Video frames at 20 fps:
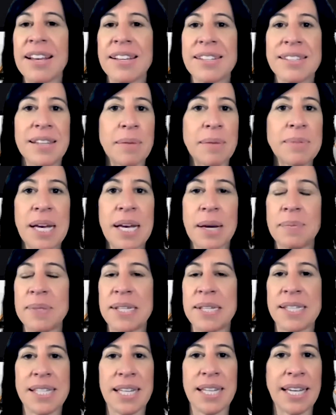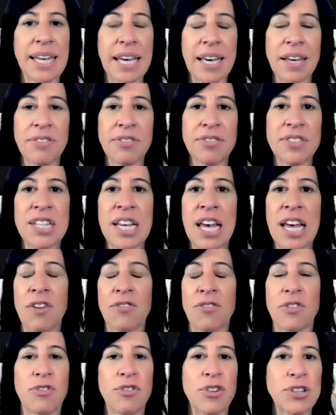Sometimes it's a gift
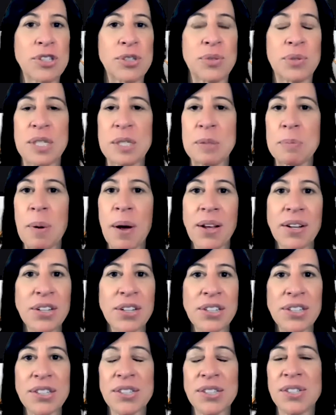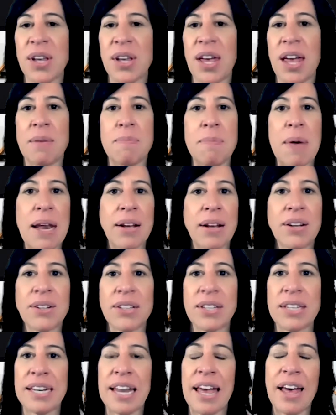for first responders and
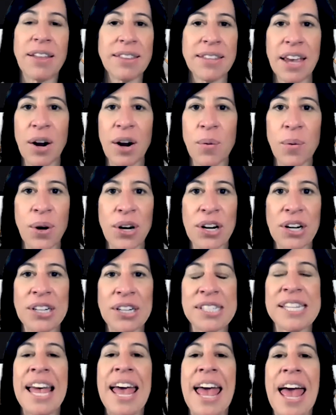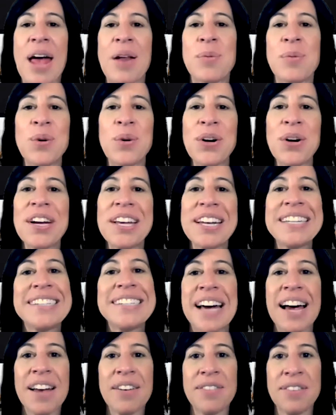medical and healthcare workers. And we're going to
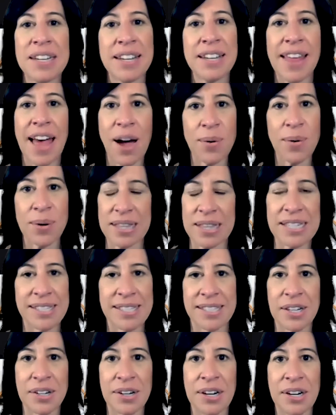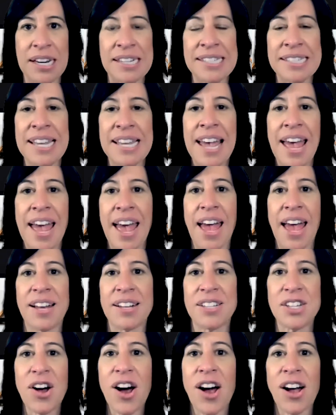dive into that with this series
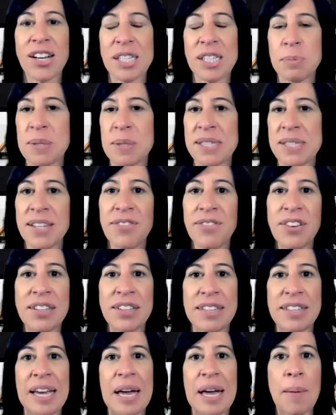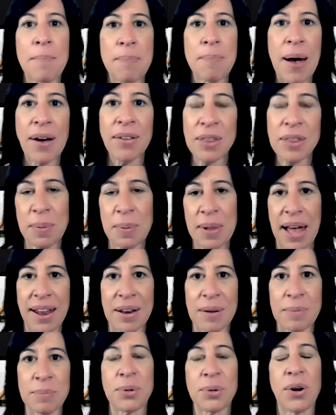and talk specifically about the
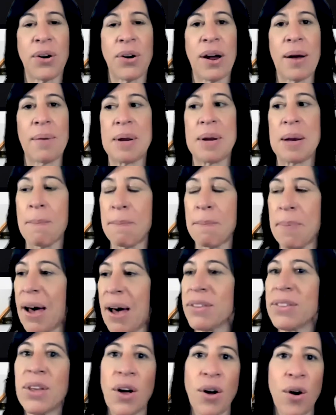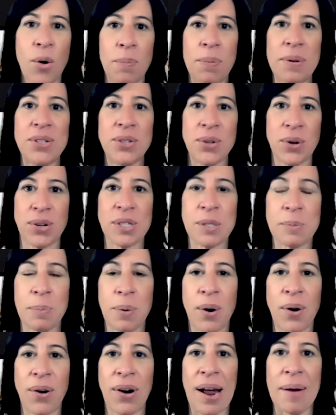Platinum program and about the Open Doors
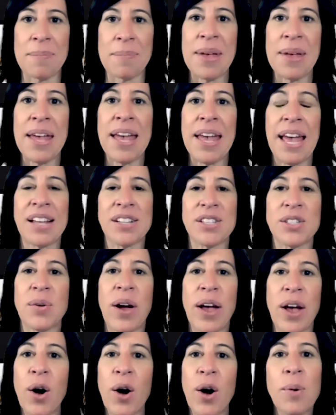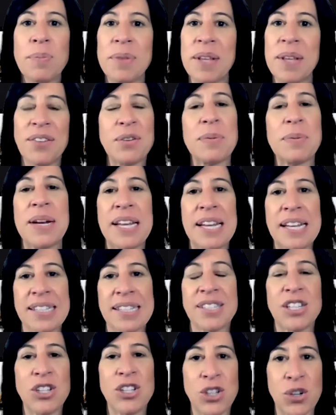program. And so I hope that everybody
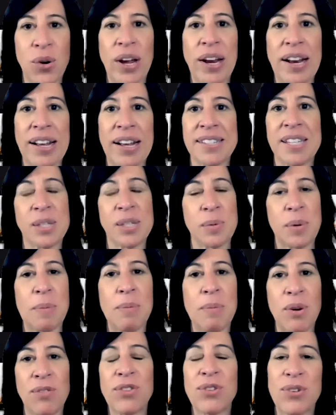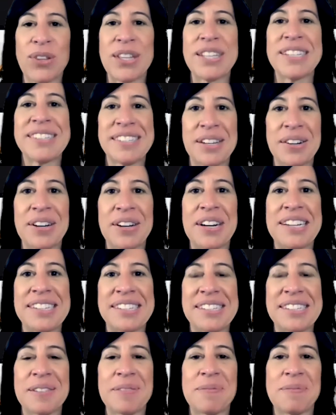gets to join us as we move through this
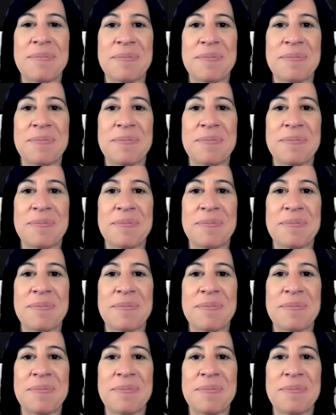series.